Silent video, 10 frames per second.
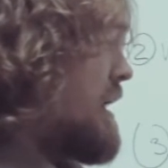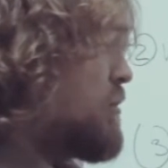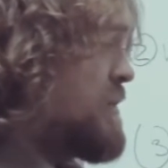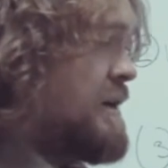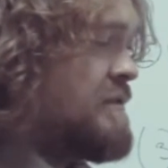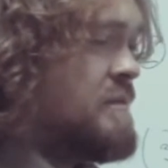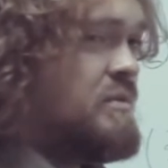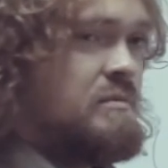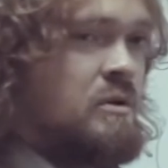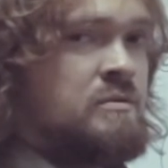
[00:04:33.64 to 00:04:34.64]
You may even
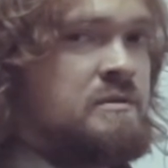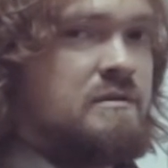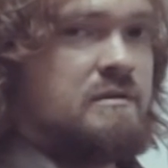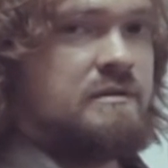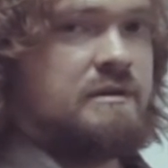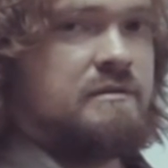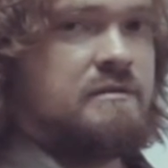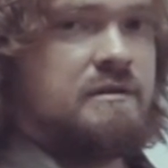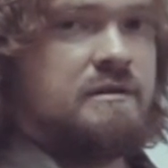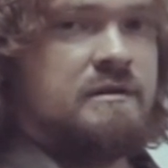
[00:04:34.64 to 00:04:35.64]
promote
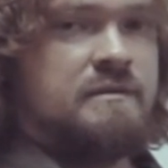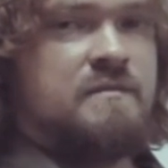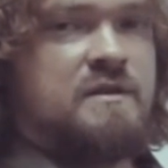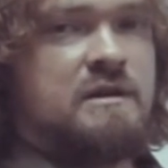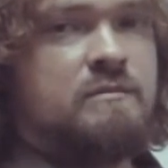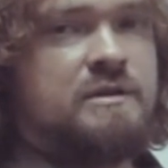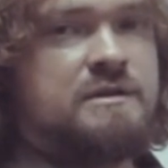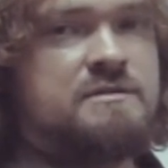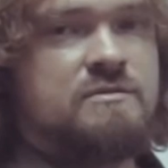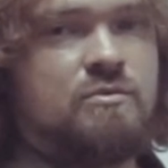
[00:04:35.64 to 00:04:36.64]
the
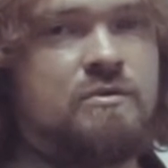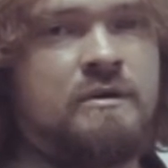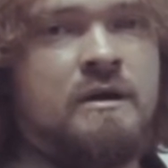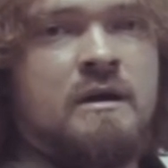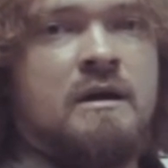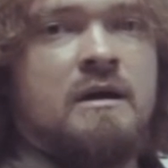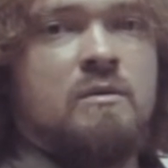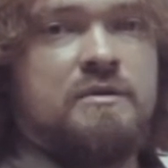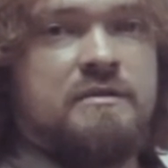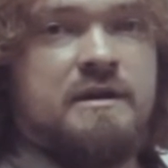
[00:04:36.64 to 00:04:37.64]
template store
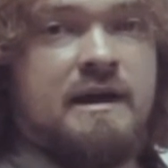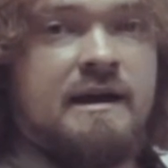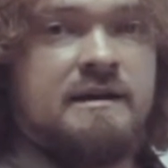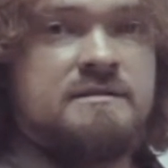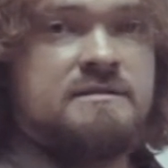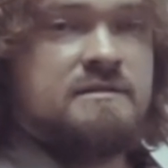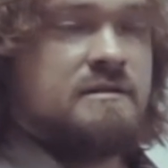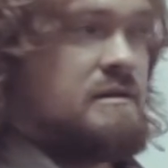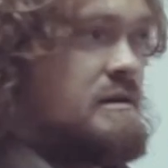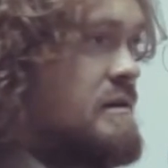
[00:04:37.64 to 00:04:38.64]
with the ads,
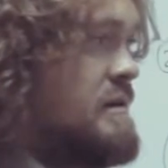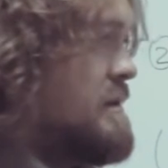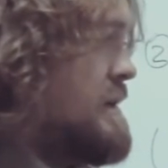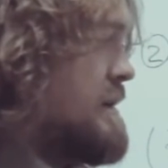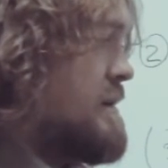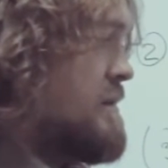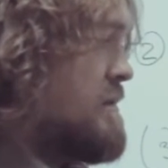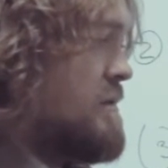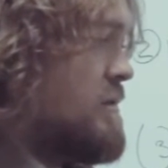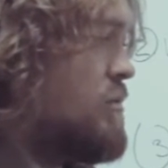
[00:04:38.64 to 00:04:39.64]
like
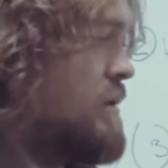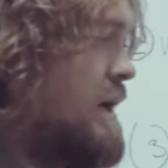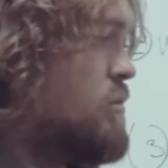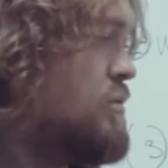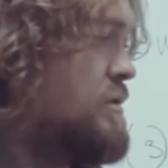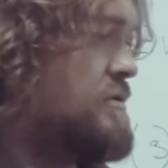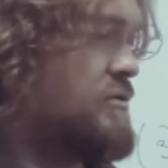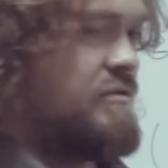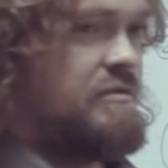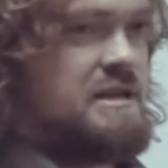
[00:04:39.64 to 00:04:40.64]
Google AdWords
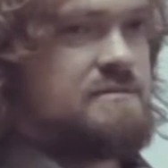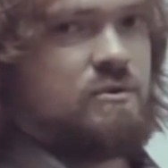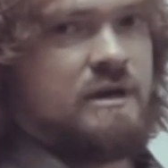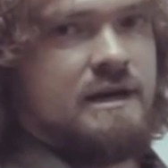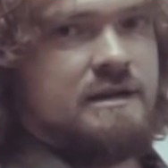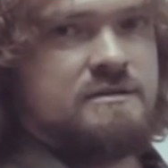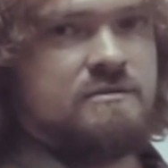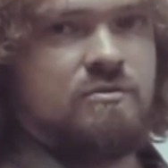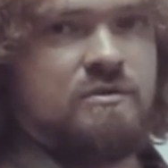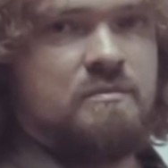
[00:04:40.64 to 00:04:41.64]
or Facebook ads
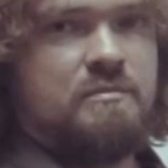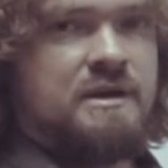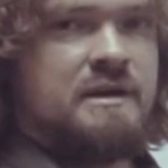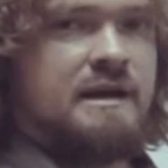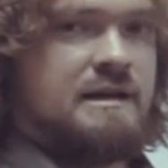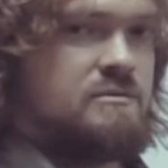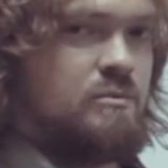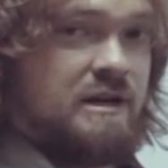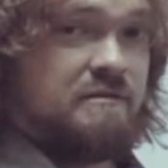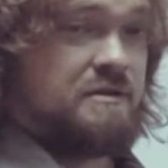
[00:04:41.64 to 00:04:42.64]
or Bing ads,
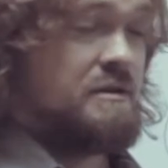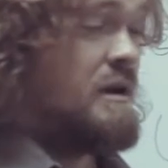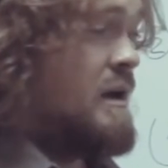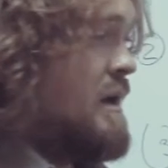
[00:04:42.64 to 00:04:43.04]
whatever.